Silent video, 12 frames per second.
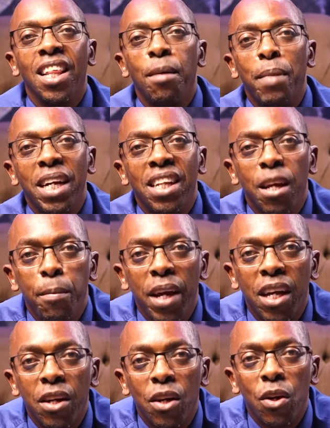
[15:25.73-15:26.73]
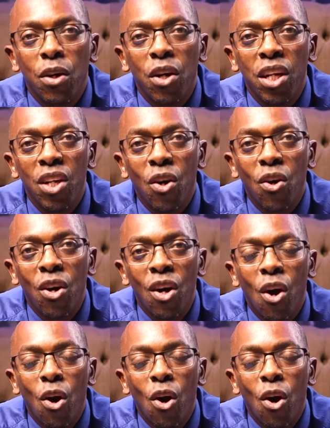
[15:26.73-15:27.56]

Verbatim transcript: the money they make on your